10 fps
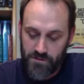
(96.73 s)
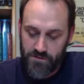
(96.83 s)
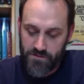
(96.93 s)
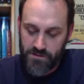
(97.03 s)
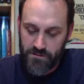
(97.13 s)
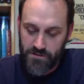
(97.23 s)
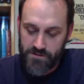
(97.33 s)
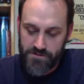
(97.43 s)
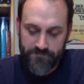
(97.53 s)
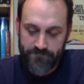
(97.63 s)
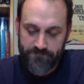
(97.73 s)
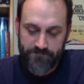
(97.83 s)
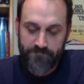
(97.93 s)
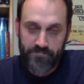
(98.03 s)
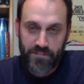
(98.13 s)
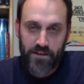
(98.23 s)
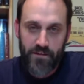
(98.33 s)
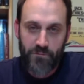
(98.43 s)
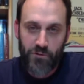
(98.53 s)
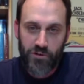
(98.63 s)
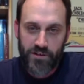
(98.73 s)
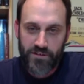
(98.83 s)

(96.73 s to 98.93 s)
what that means. I'm worried.